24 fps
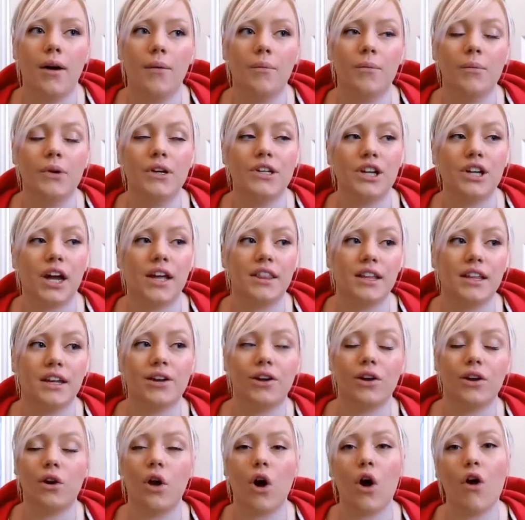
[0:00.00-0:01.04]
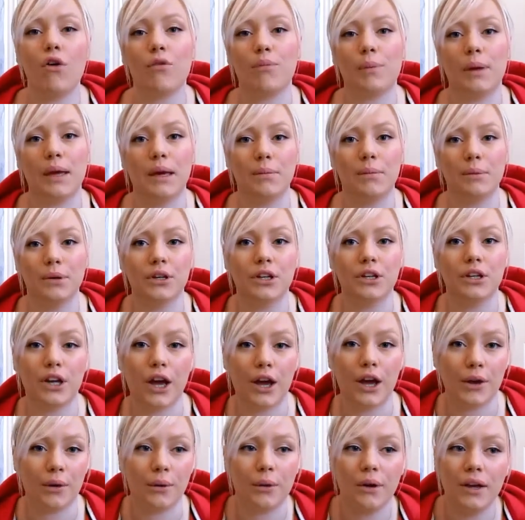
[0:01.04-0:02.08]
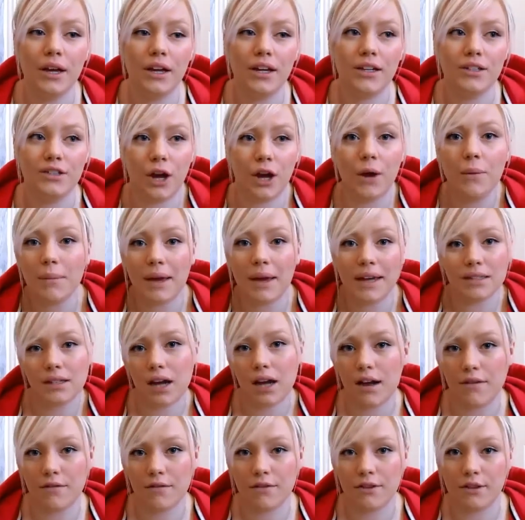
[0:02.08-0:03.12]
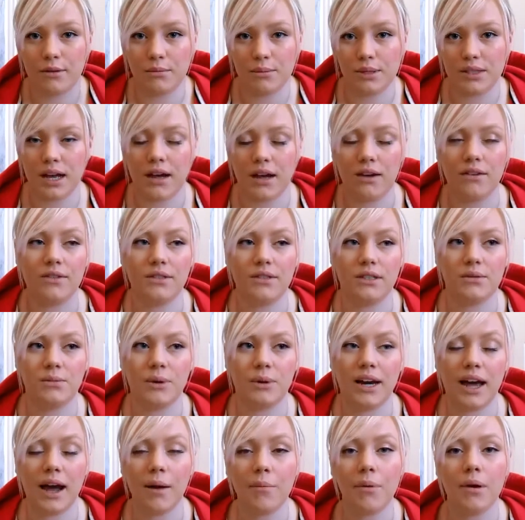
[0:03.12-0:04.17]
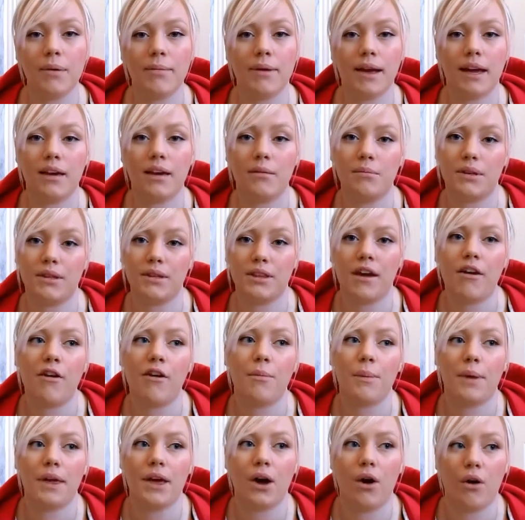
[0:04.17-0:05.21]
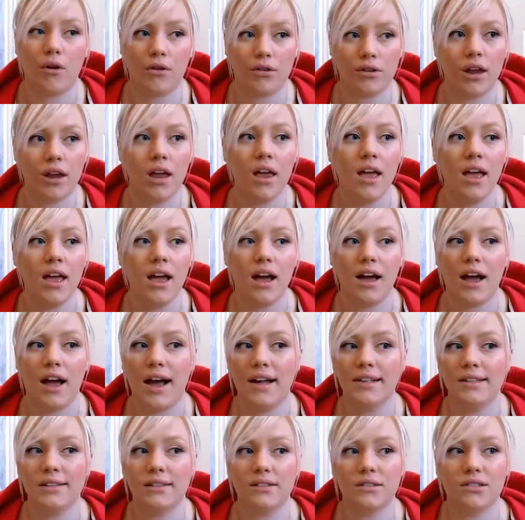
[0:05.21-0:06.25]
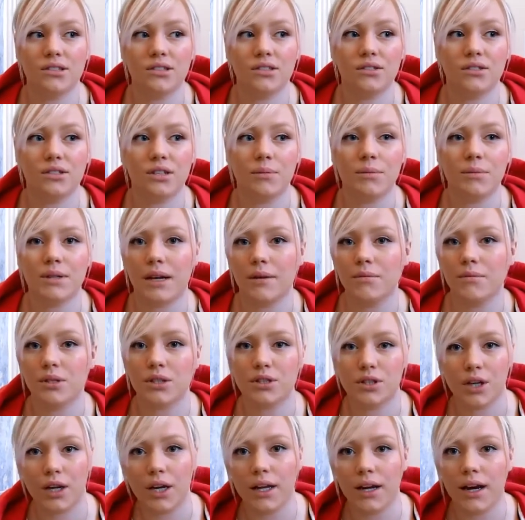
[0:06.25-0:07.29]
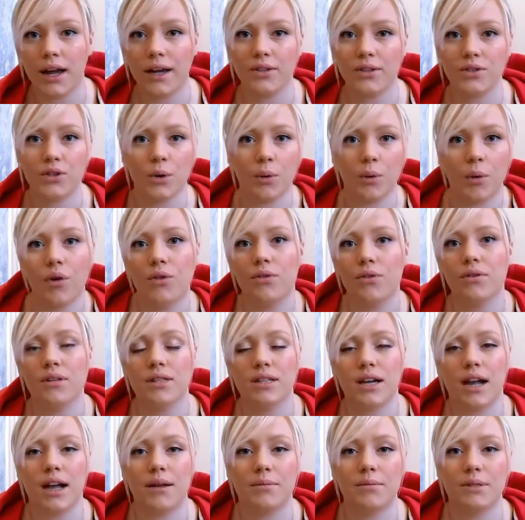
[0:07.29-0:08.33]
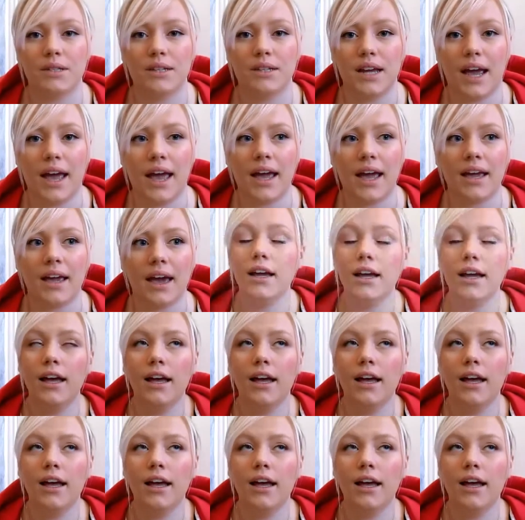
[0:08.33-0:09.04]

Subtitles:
Which I think a lot of people, you know, don't make time for themselves. And when I put my hypnotherapy on, I sometimes do it like 2 or 3 times a day.